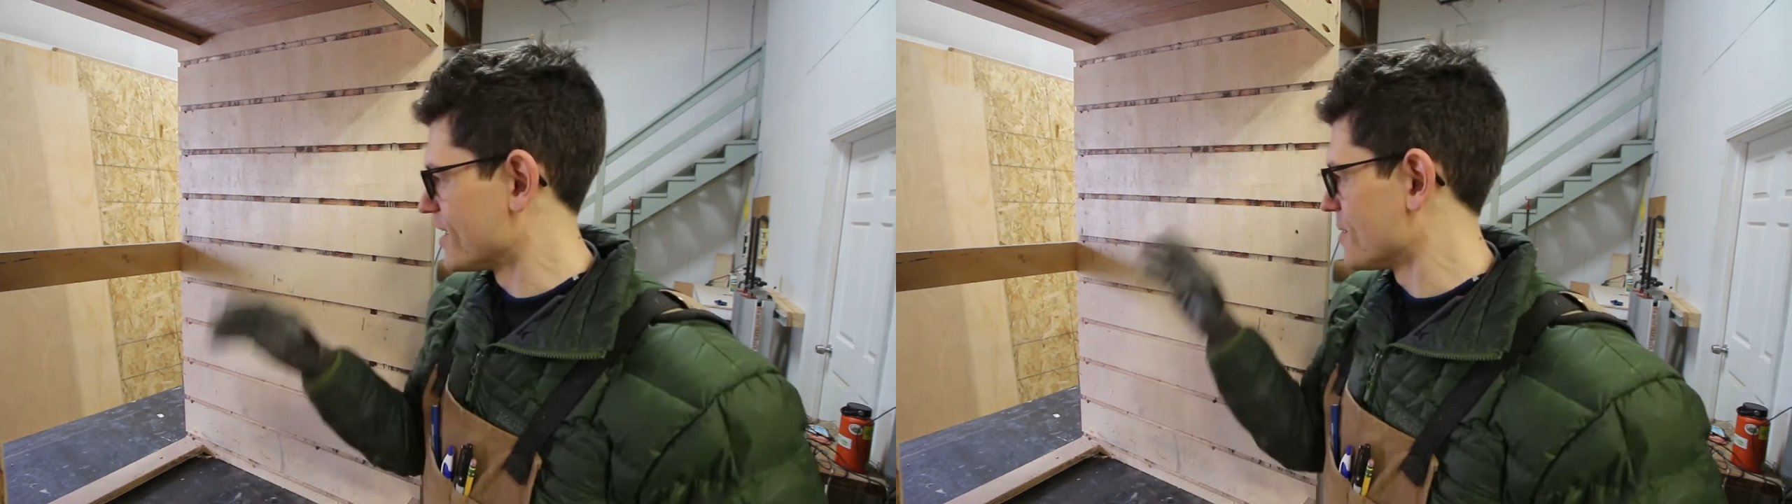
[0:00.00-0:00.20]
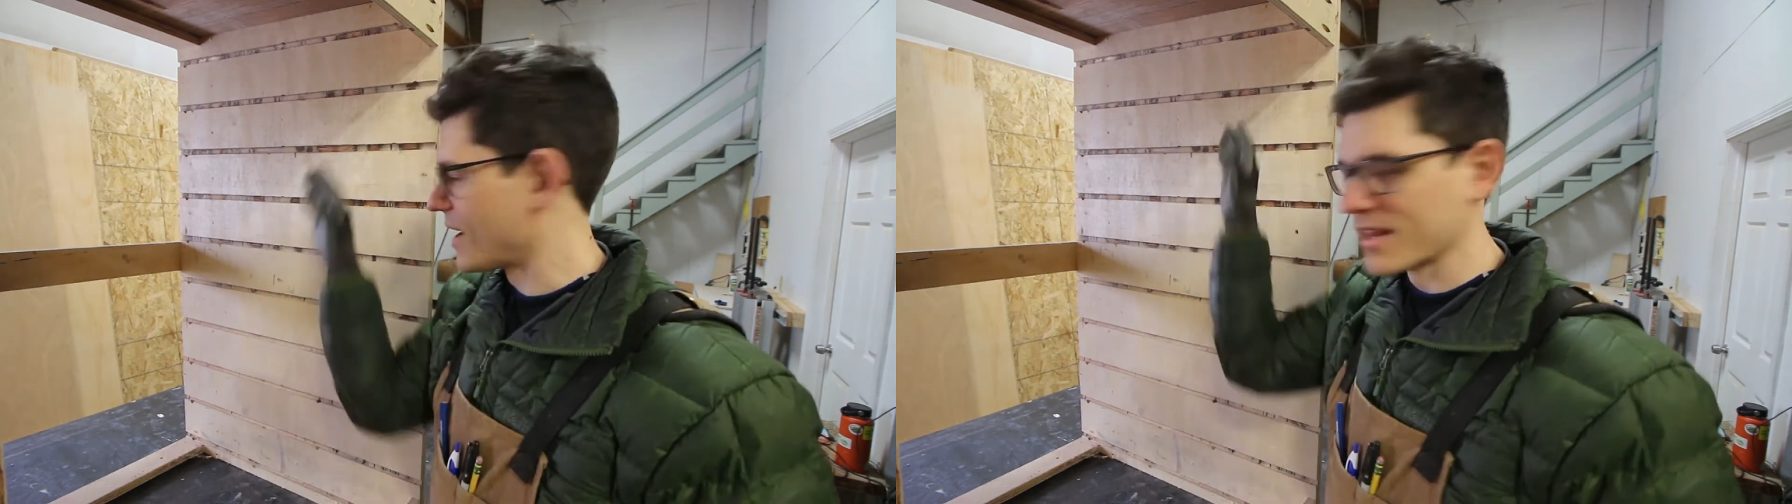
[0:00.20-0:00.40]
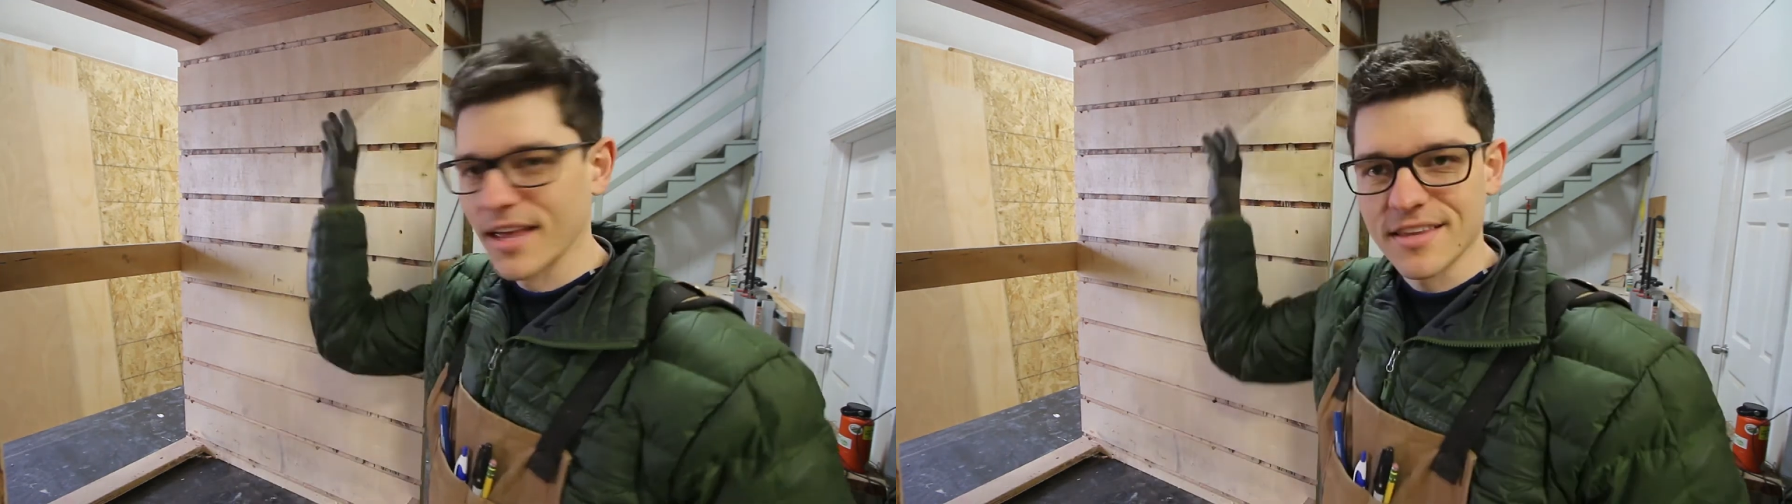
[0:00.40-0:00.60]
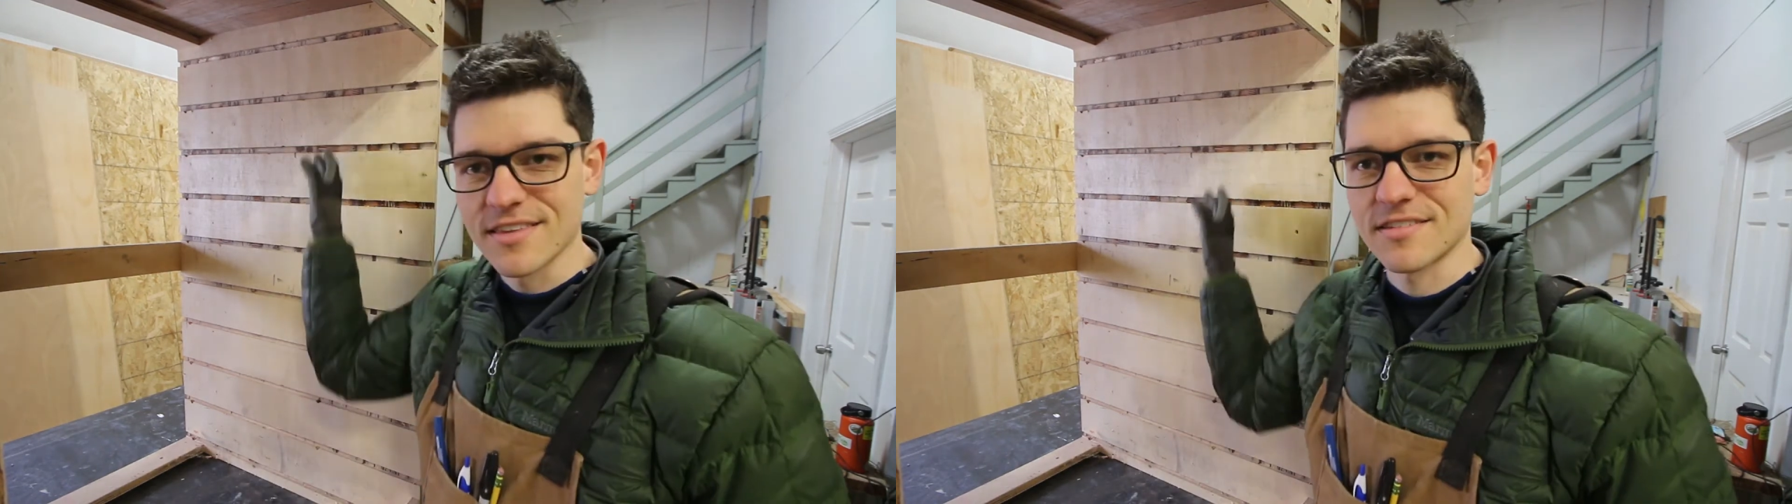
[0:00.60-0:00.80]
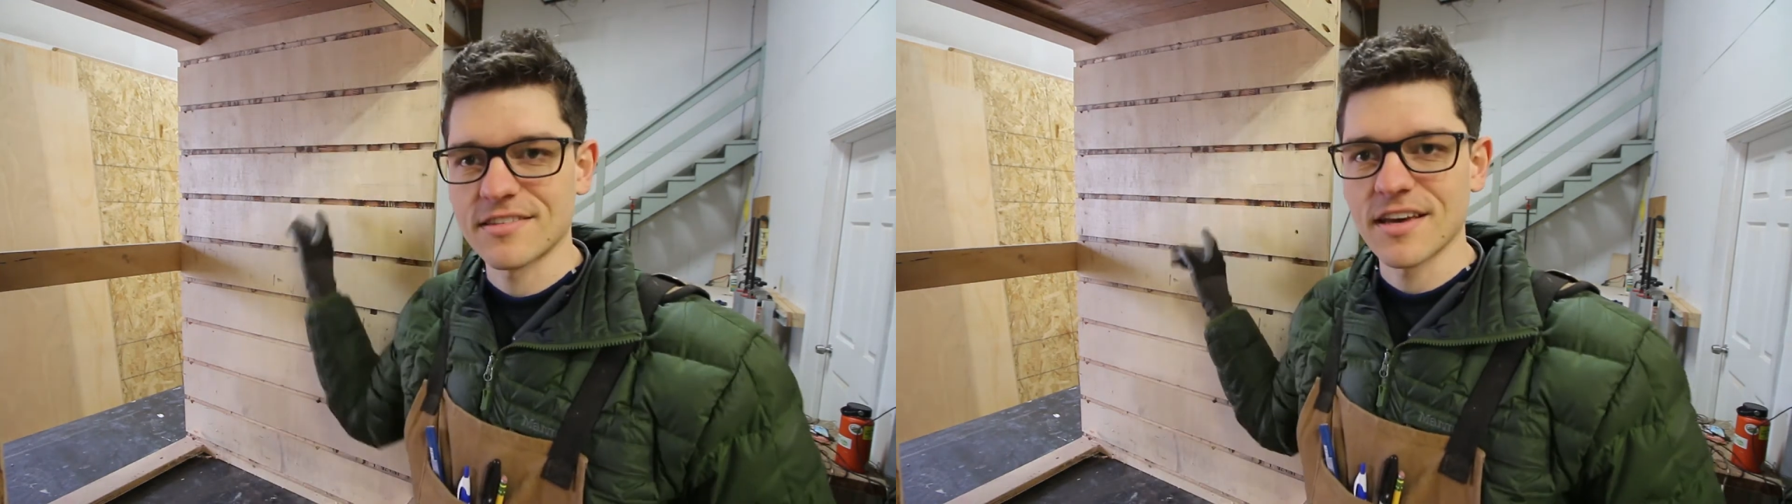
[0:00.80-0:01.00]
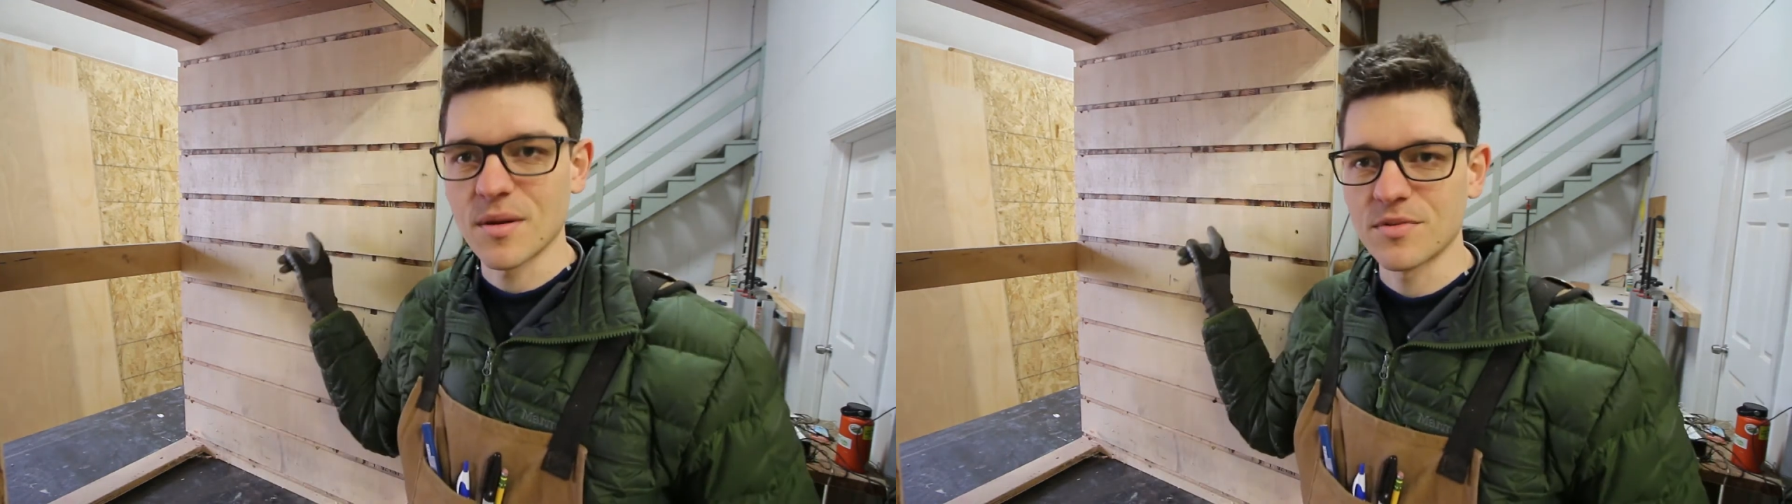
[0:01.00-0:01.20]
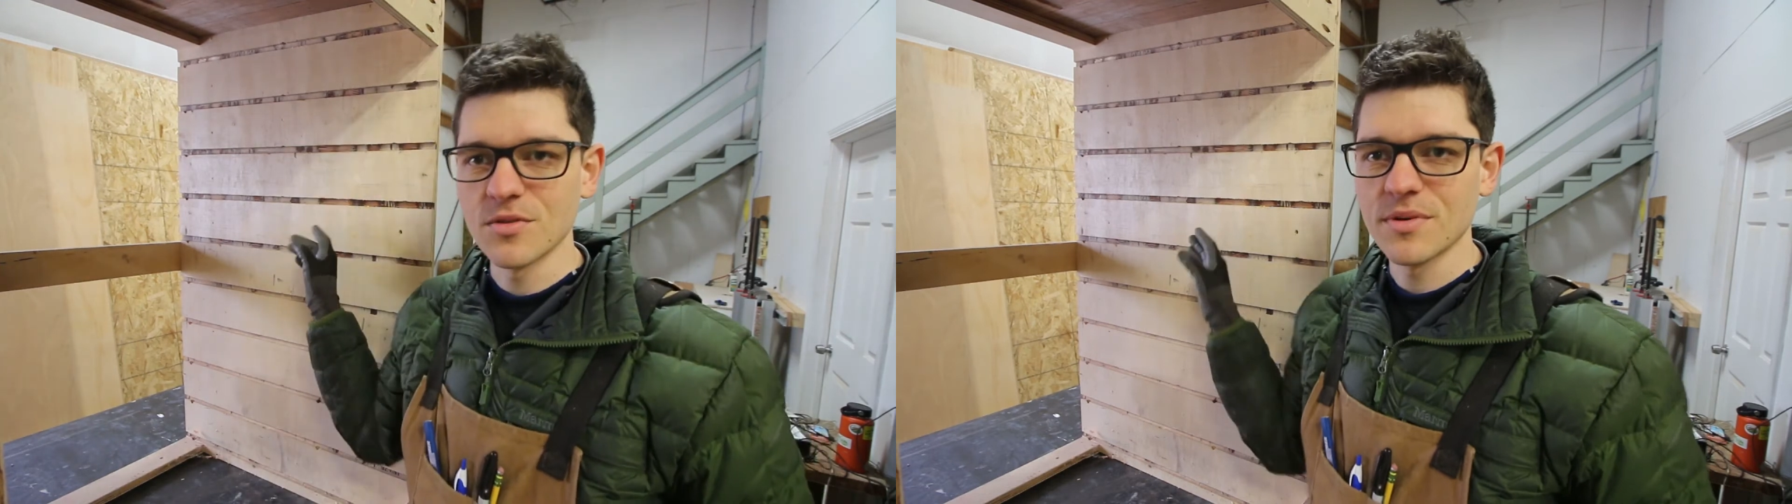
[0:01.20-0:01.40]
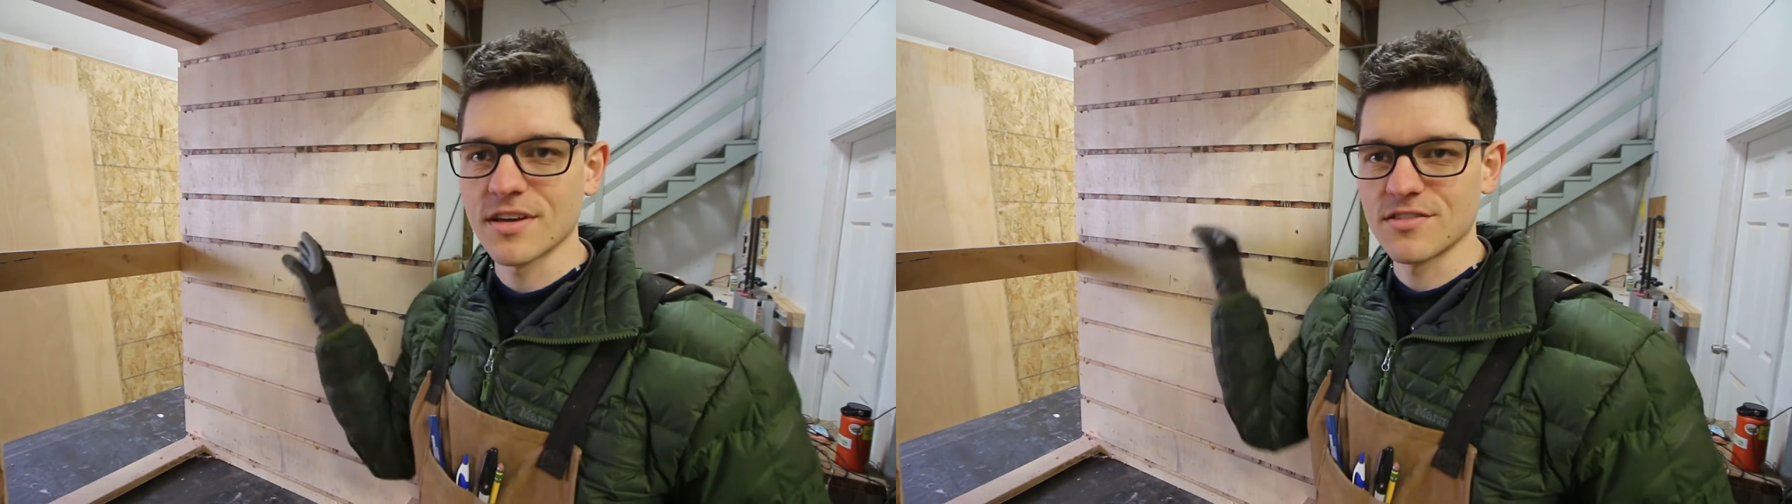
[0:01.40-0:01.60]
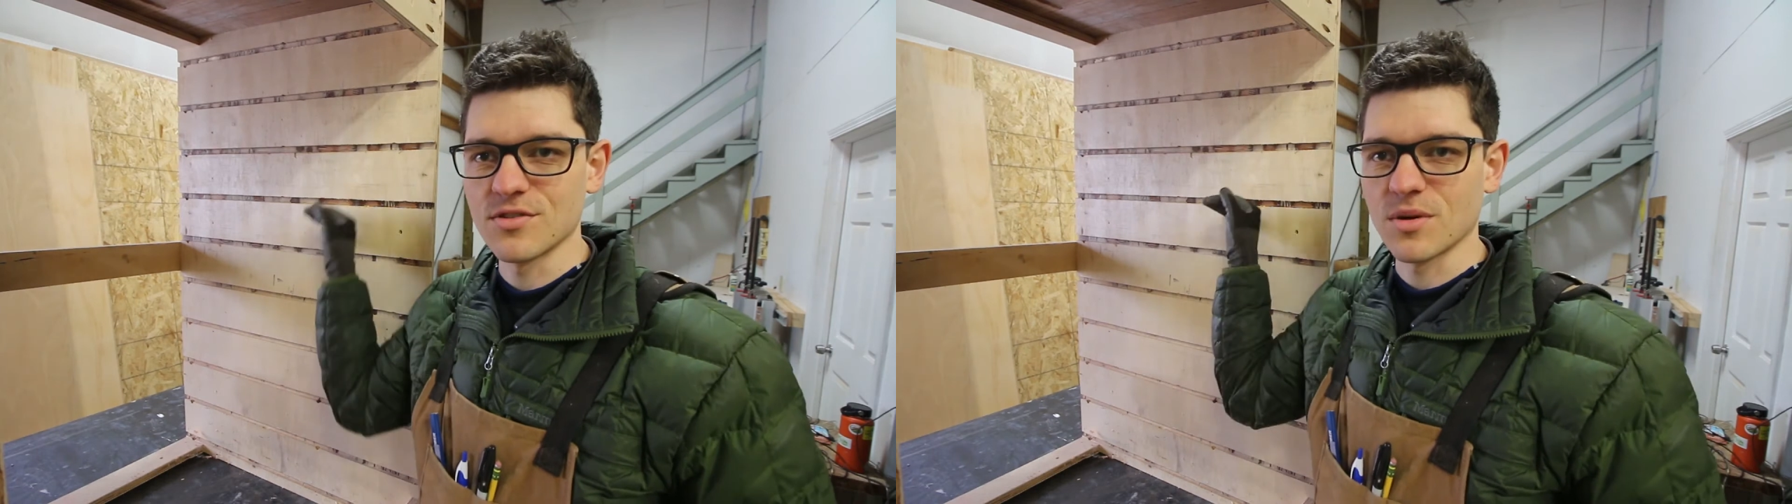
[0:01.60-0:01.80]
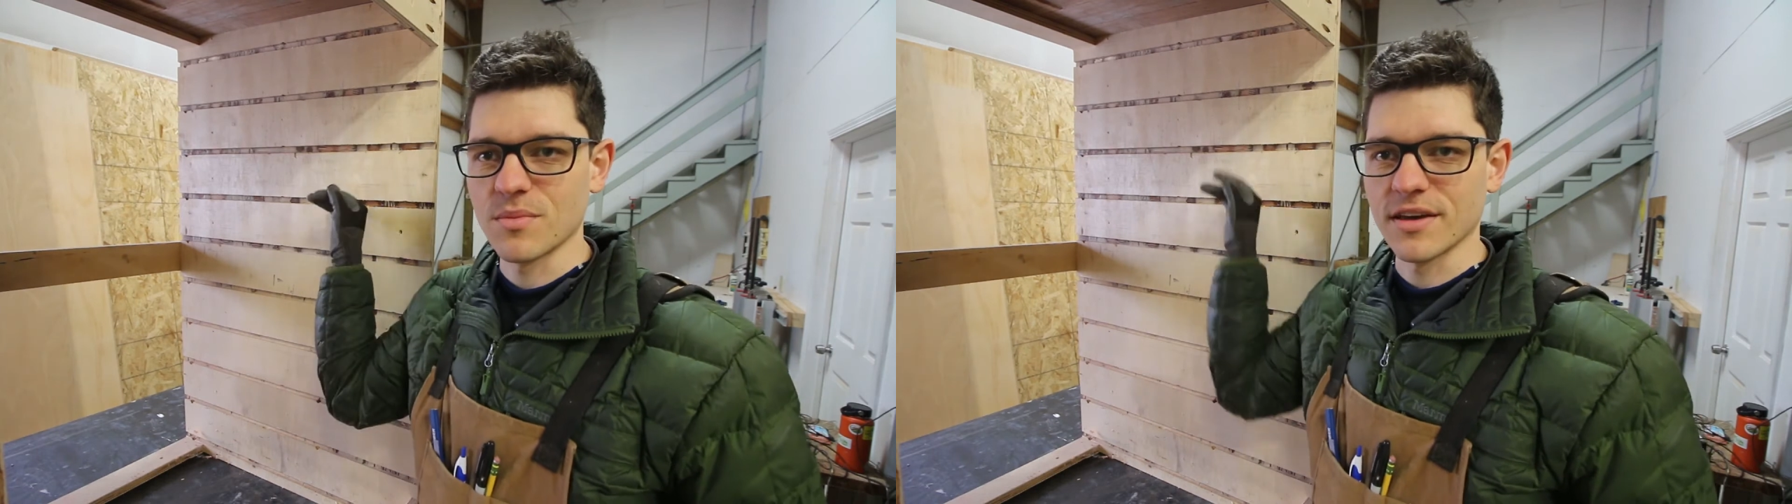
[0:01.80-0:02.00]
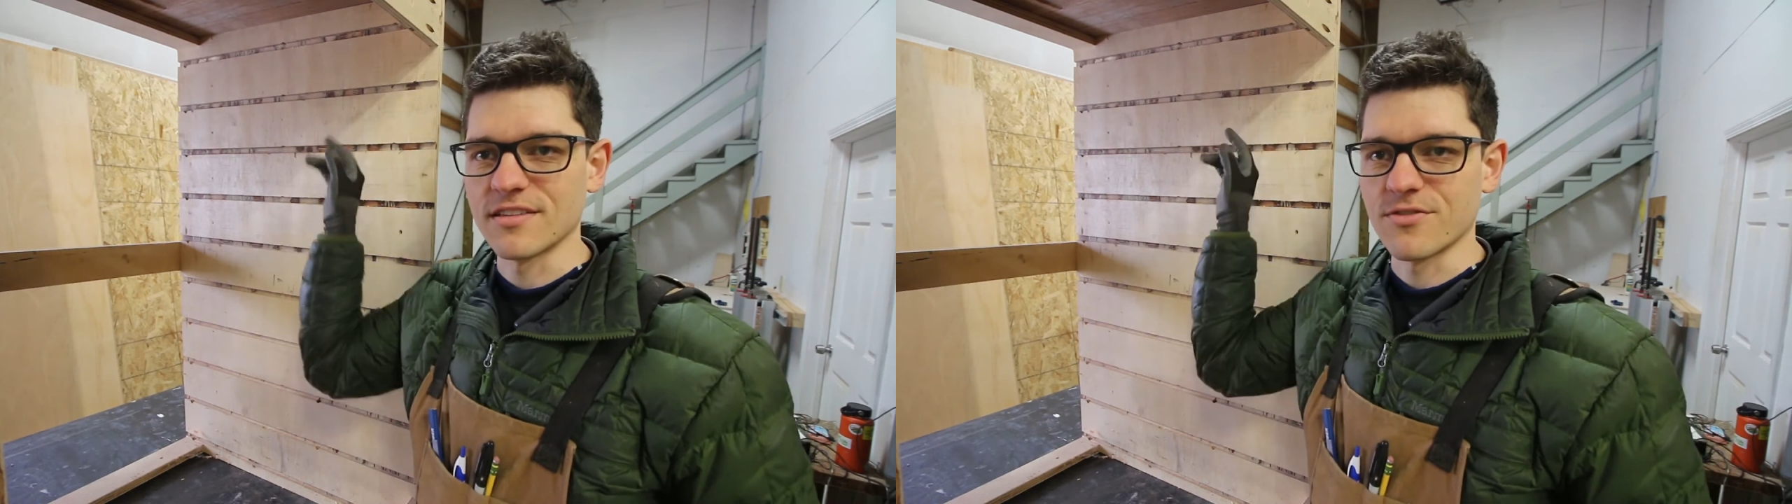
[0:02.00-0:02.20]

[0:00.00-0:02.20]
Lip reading: I like this setup too because you can make